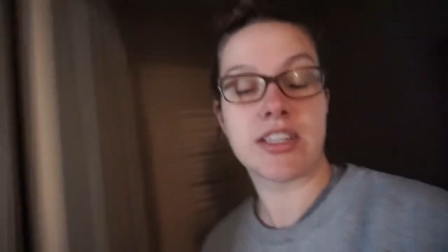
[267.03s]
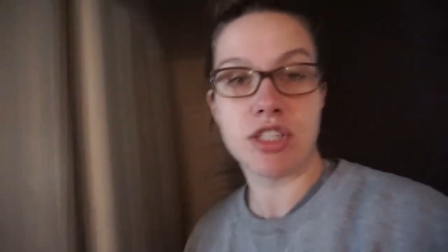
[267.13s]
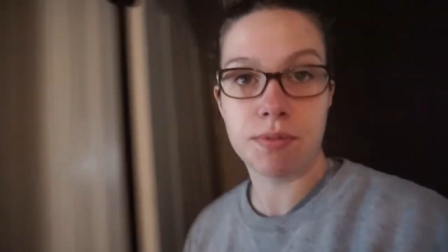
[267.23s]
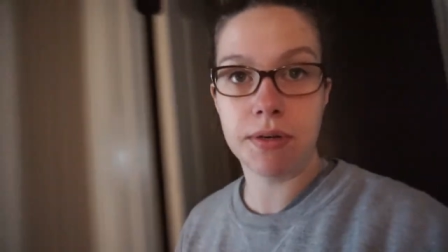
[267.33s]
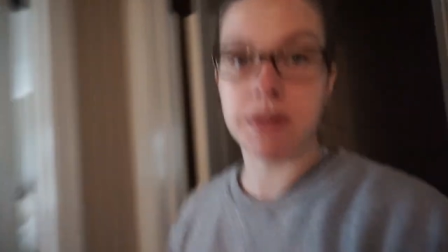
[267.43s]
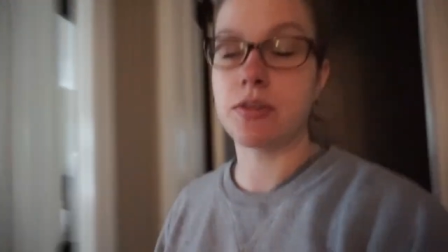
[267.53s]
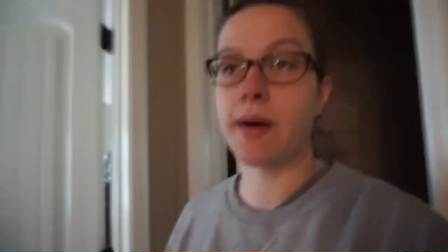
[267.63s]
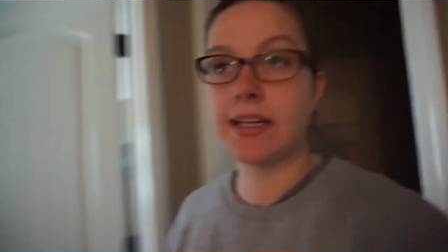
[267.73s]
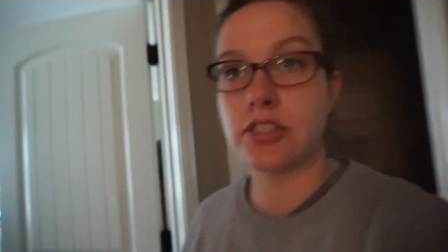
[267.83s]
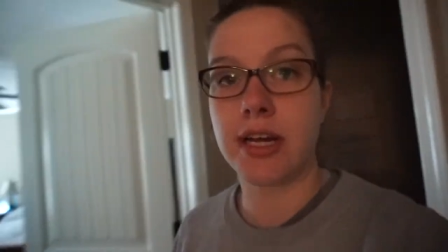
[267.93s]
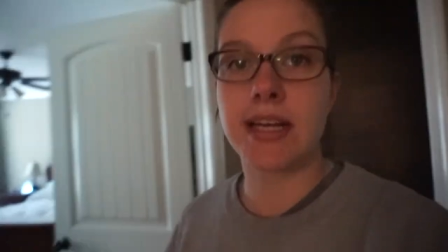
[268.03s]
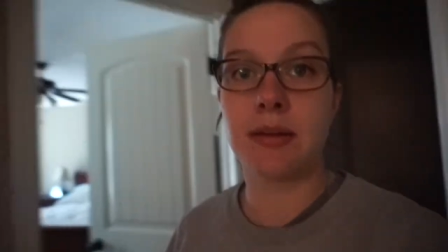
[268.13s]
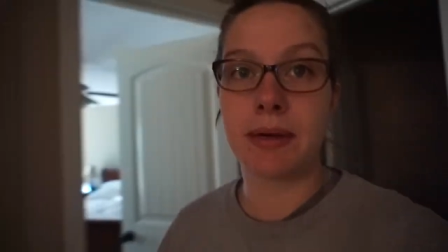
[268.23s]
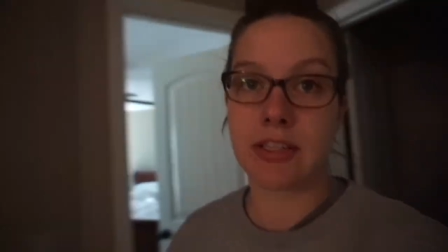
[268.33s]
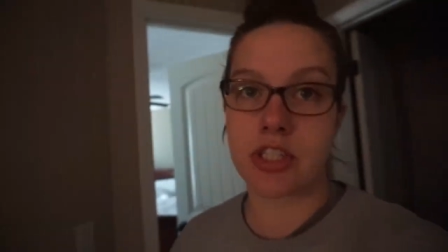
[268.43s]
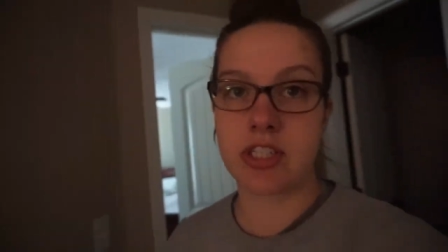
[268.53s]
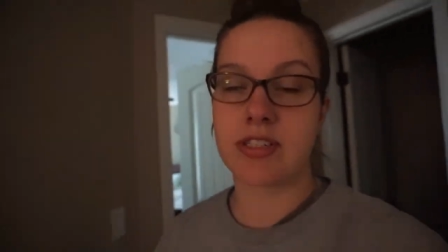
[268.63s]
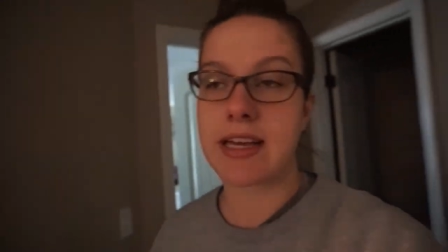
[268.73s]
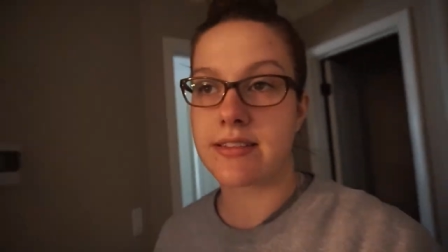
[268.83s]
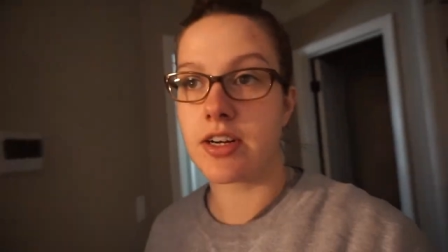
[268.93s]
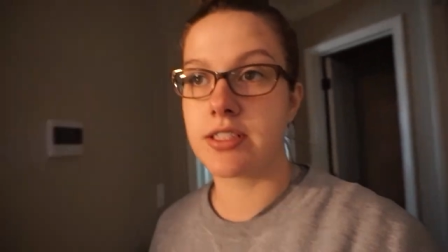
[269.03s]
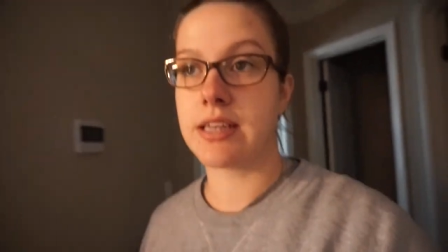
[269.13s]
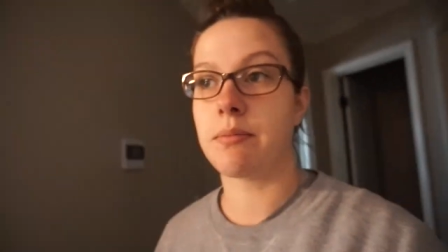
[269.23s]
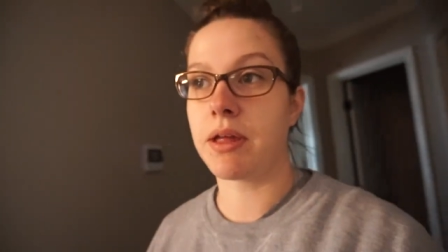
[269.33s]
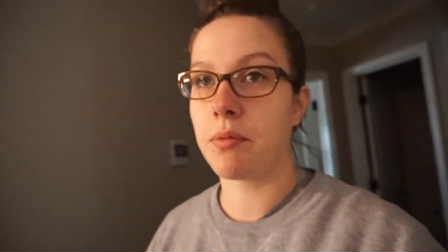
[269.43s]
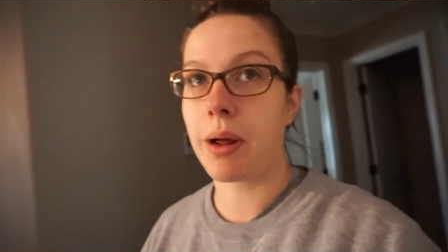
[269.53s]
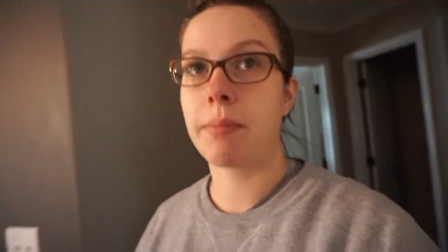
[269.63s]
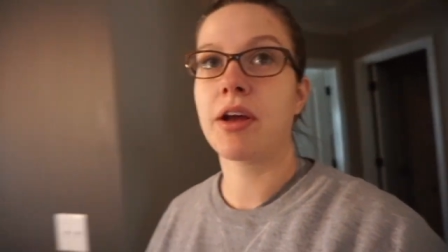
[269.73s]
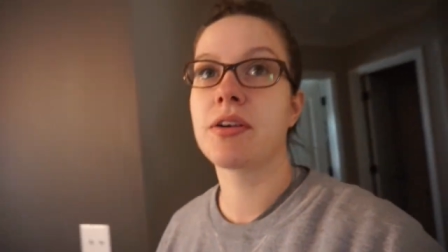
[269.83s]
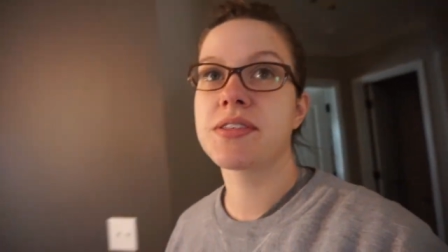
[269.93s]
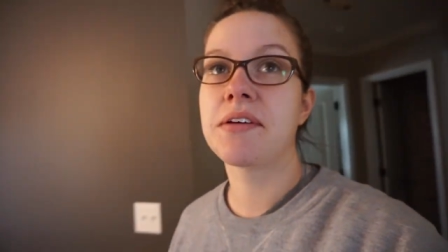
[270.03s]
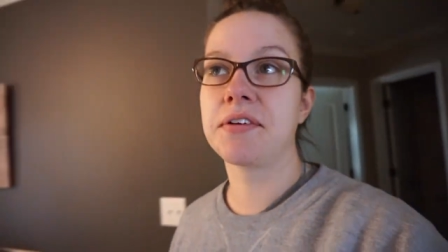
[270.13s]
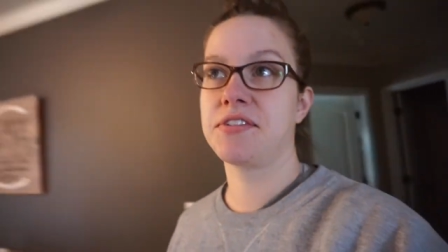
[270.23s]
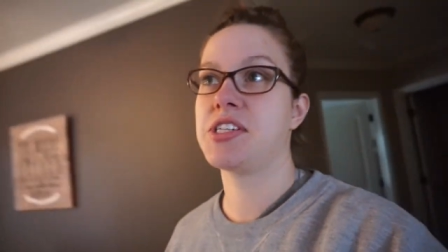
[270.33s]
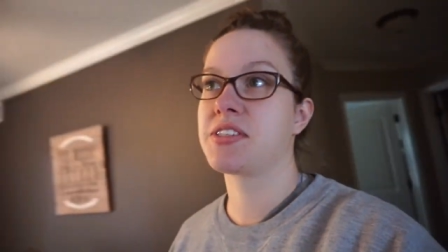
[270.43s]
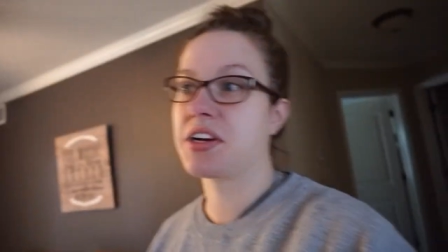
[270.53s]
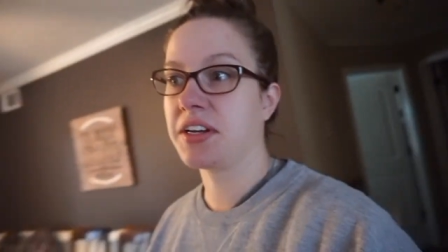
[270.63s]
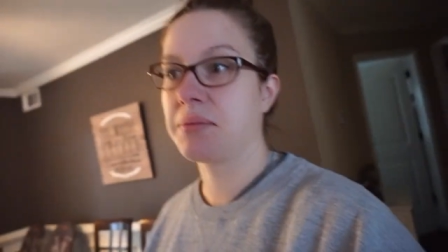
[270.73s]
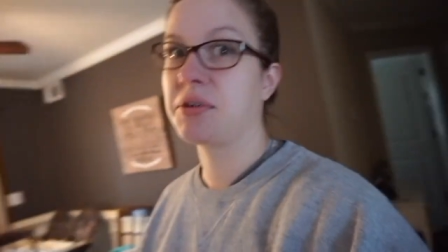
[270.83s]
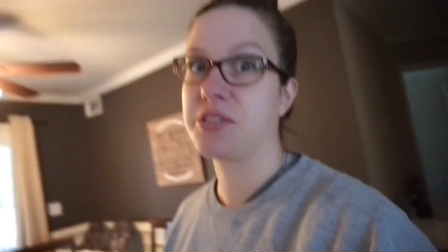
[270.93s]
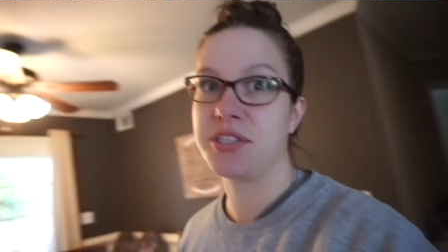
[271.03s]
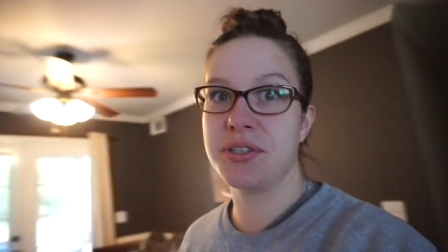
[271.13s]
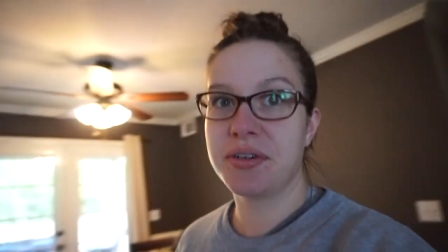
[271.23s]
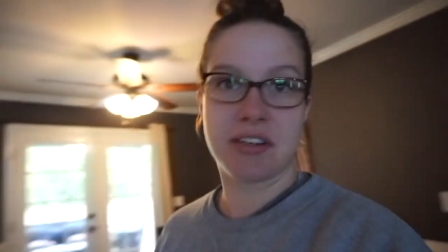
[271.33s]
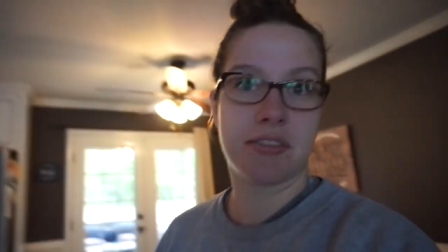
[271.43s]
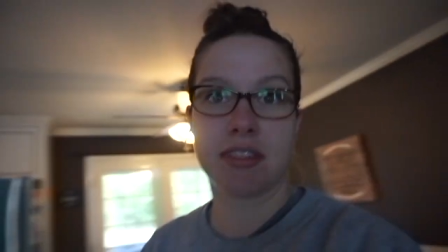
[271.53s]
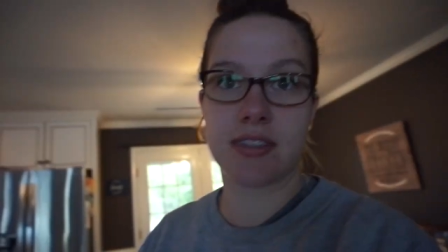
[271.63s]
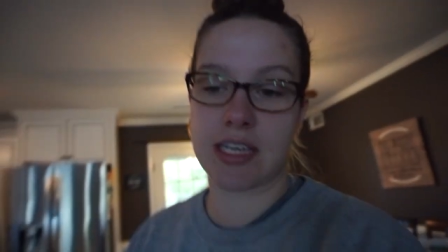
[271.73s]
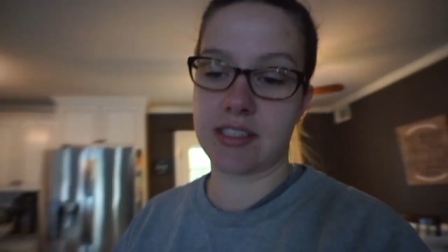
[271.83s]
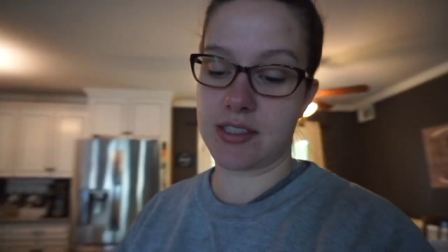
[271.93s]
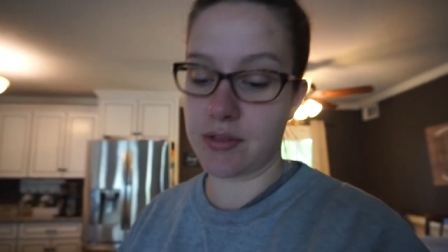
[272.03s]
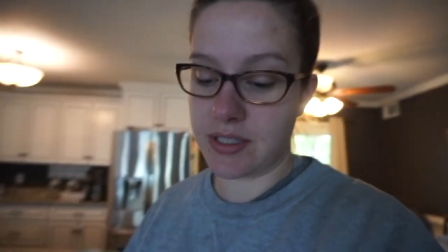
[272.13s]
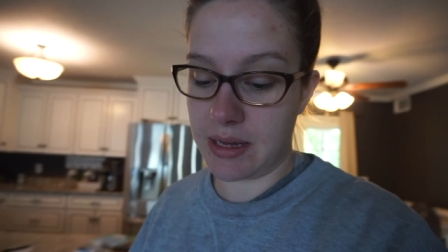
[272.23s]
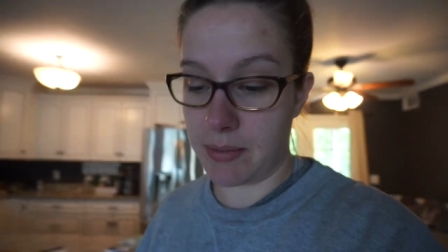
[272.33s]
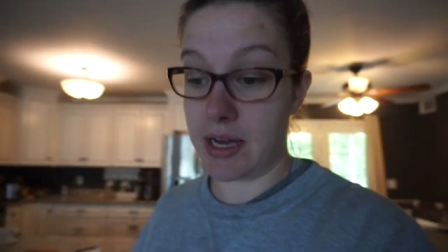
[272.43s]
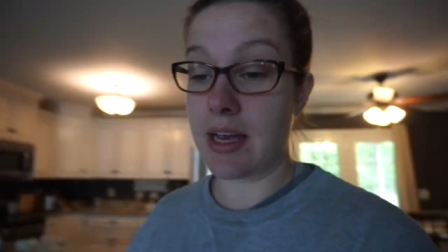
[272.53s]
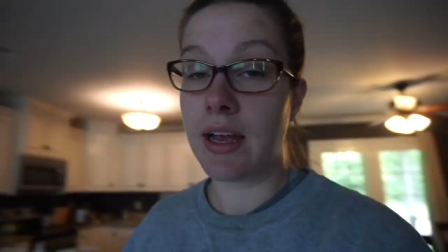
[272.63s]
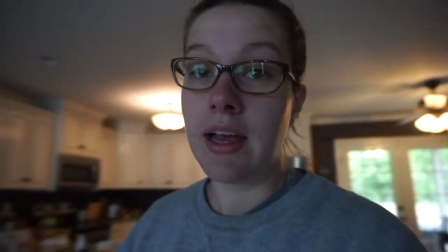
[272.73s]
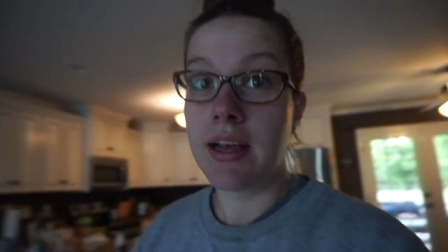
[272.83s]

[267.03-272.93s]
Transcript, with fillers: like, she's pretty much potty trained, but she just has a hard time, like, wiping herself if she's gone number 2, and this is, like, so team high.